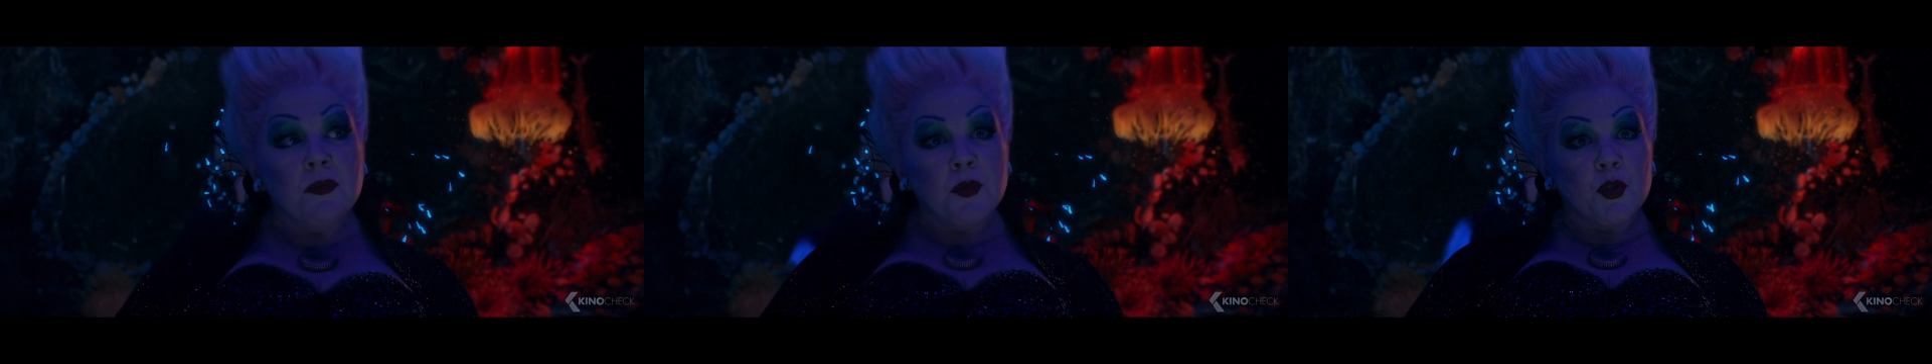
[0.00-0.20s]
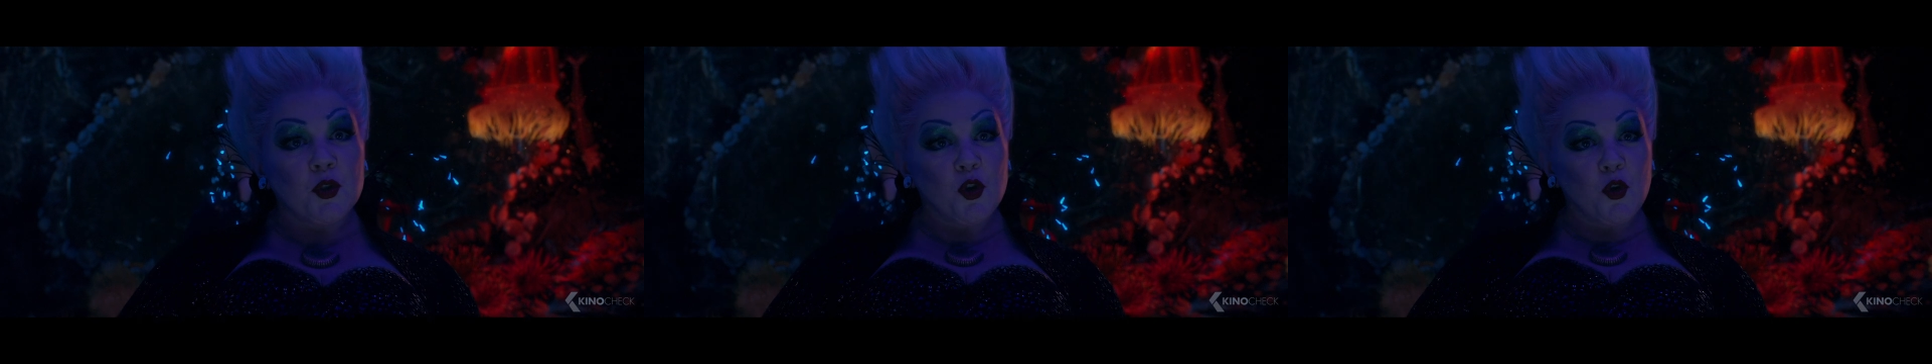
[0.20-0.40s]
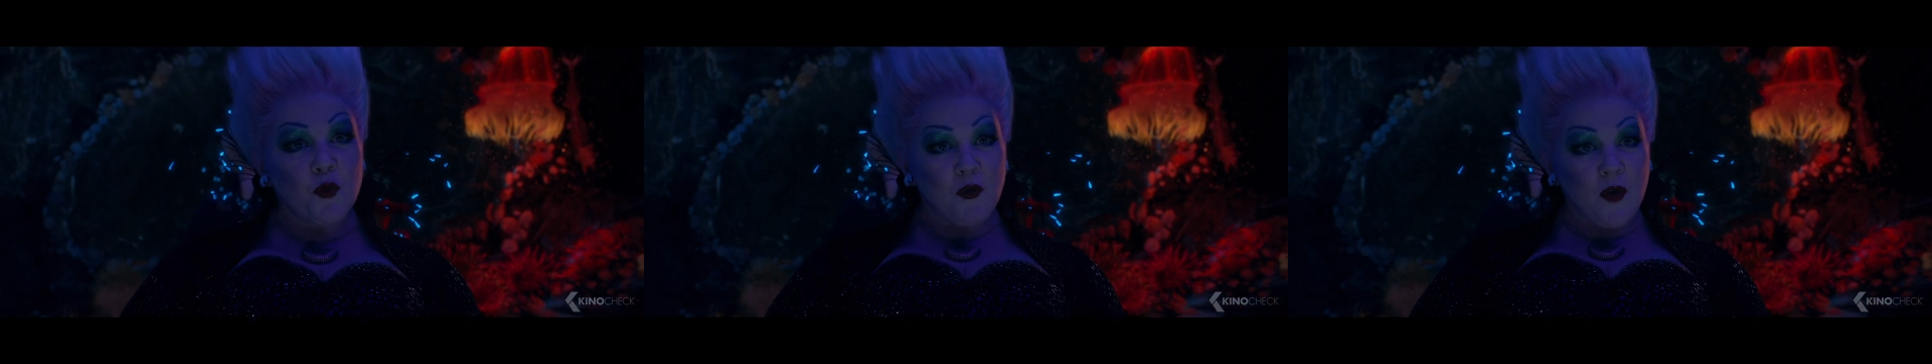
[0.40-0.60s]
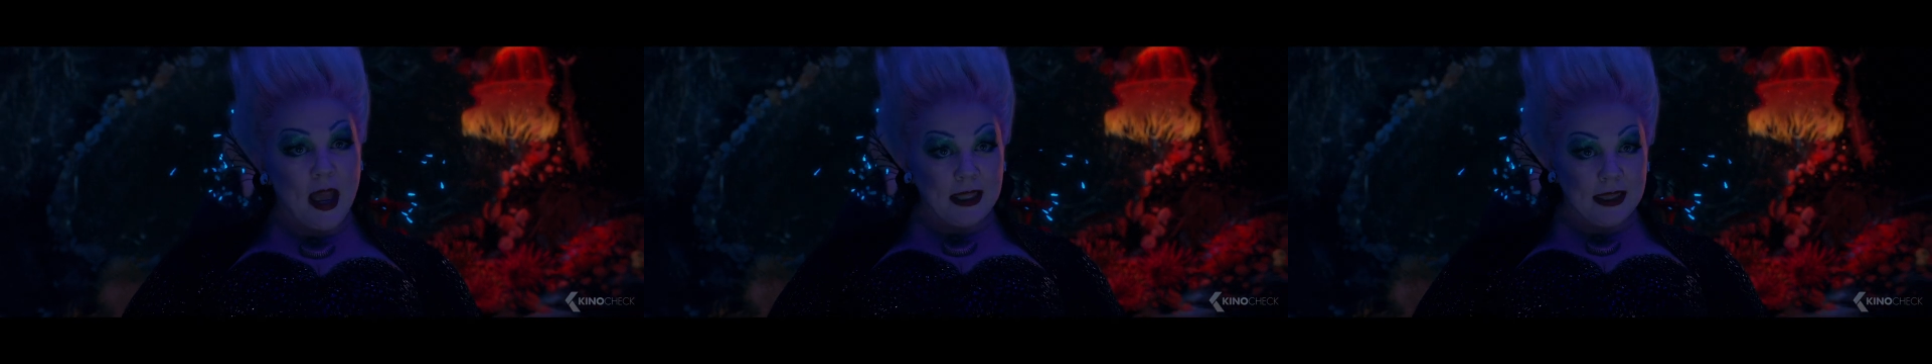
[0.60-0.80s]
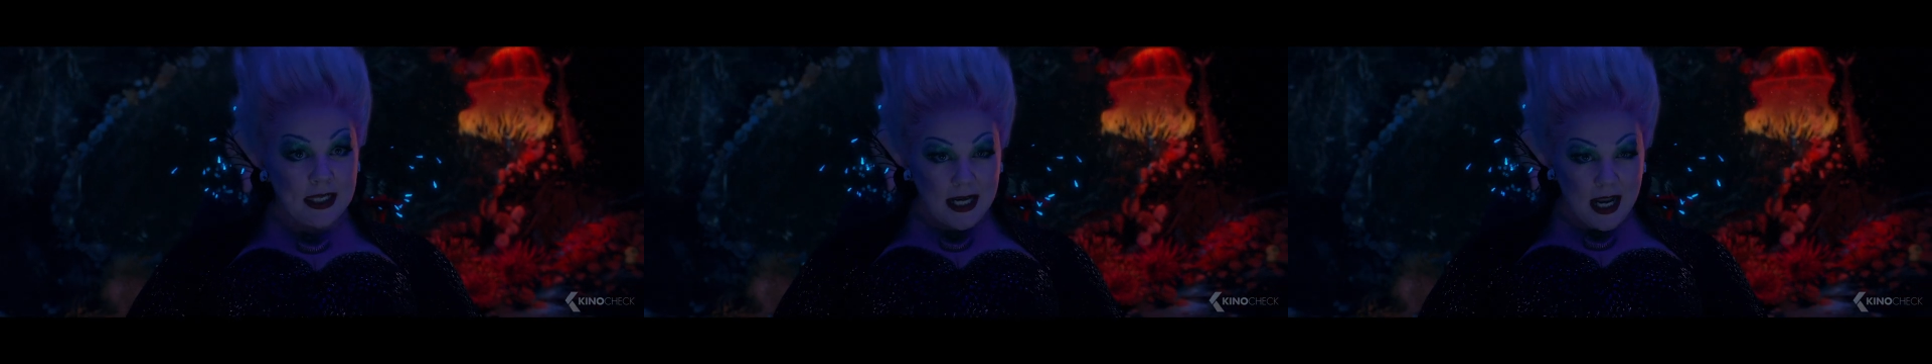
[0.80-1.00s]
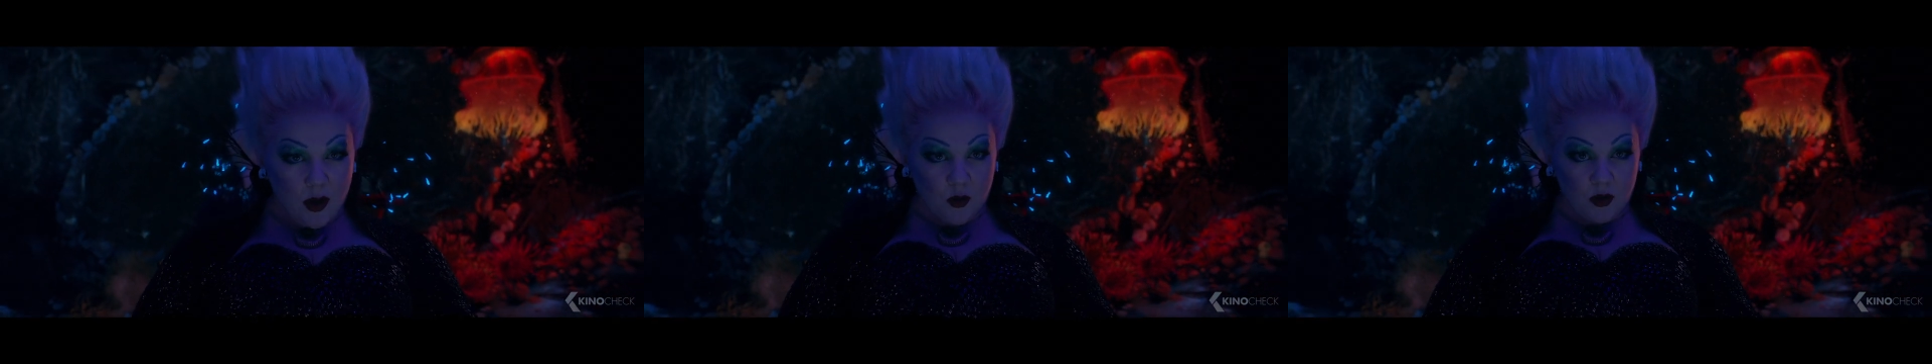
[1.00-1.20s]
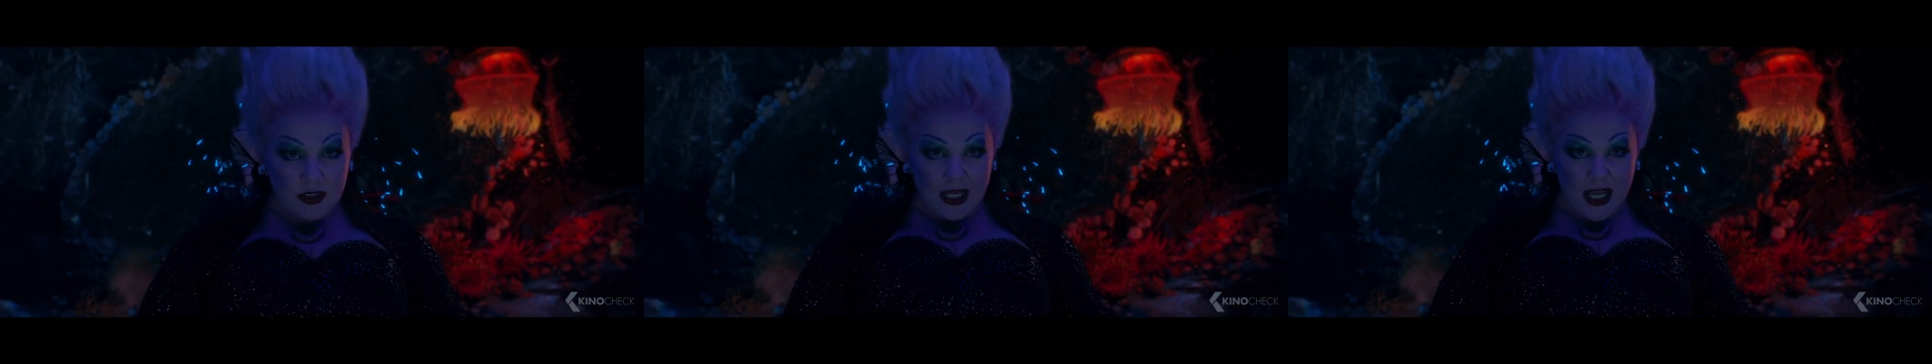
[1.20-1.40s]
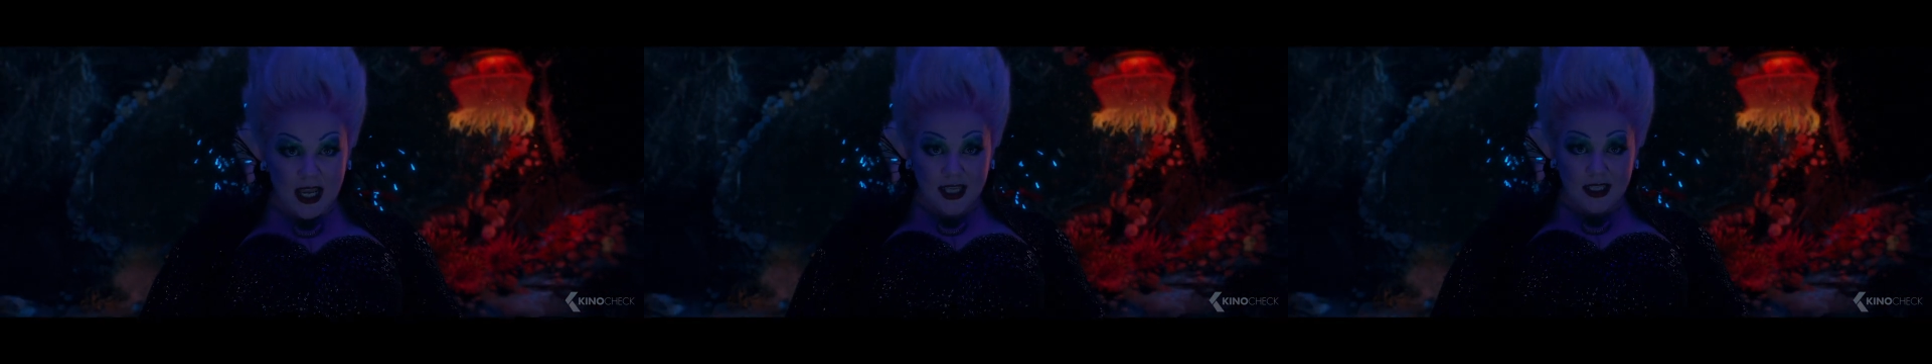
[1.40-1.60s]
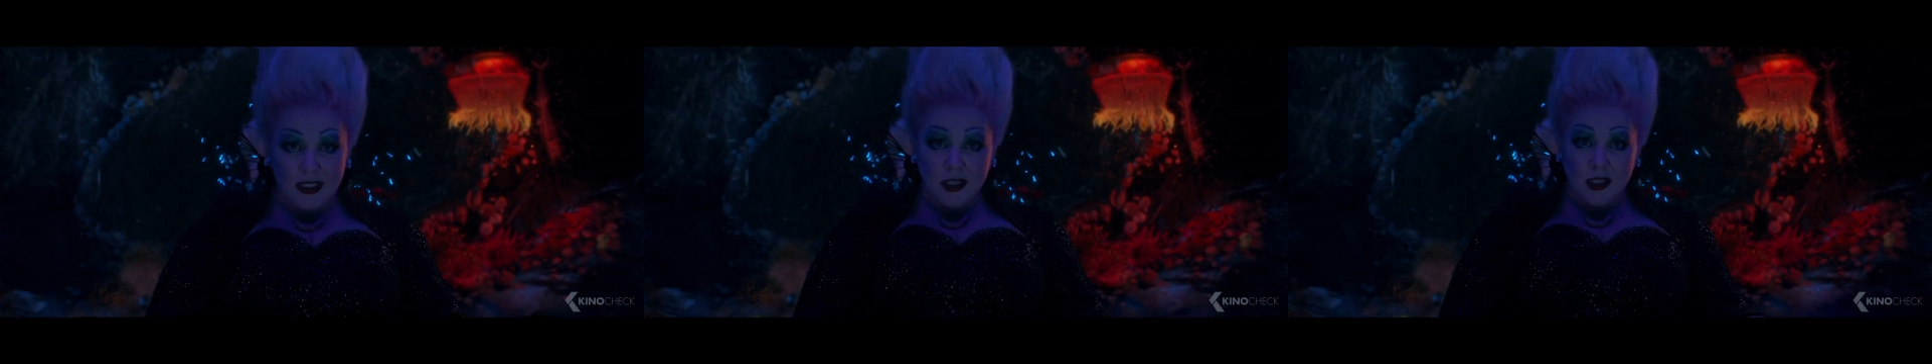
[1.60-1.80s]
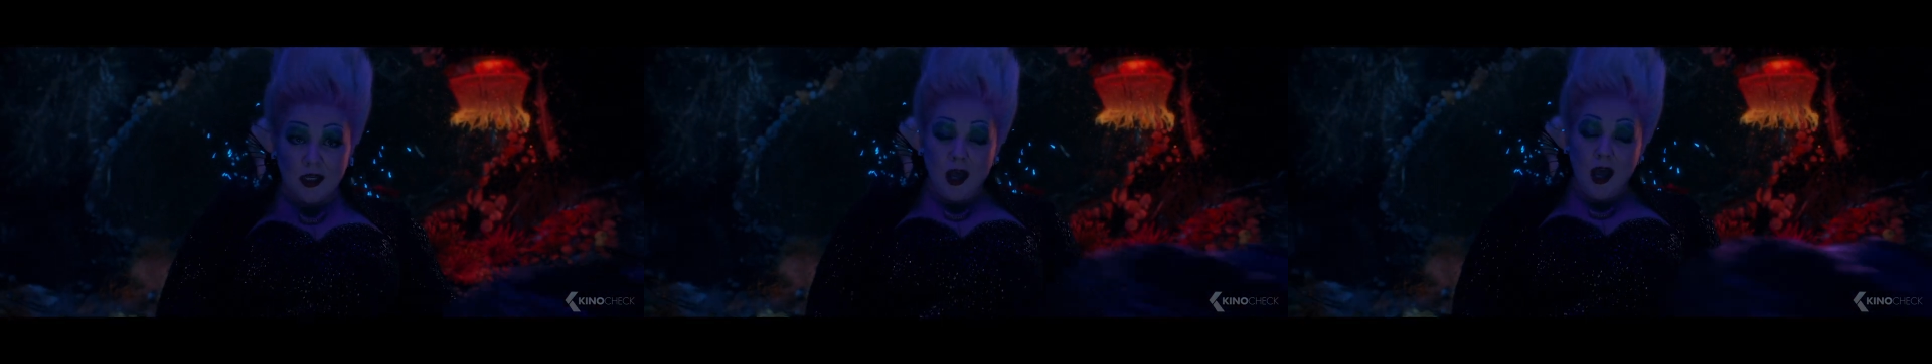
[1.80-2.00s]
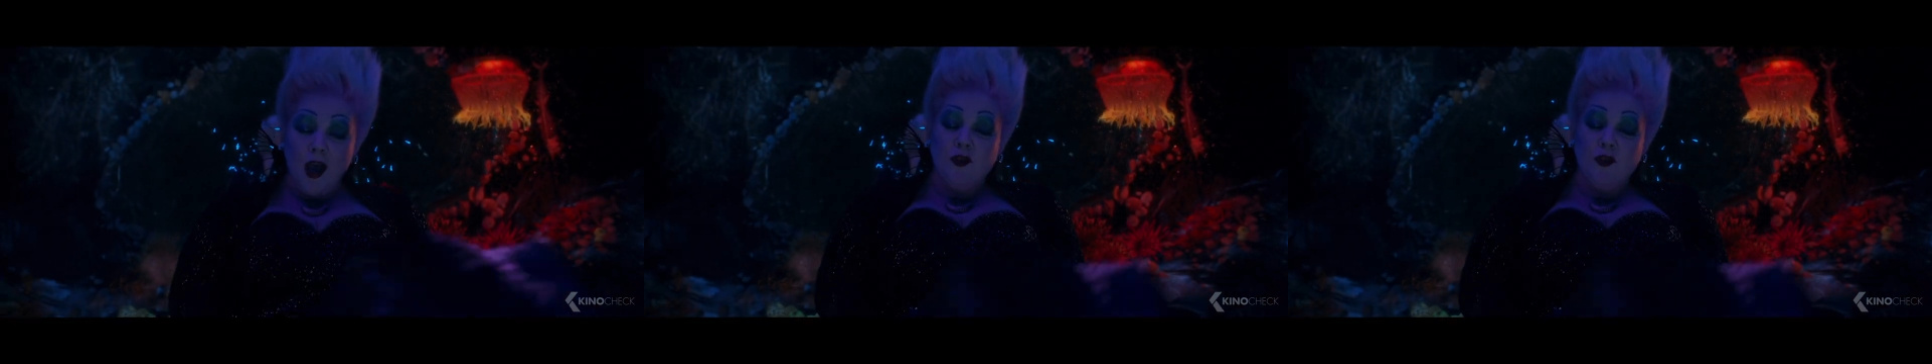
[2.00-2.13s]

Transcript: But you'll find that nowadays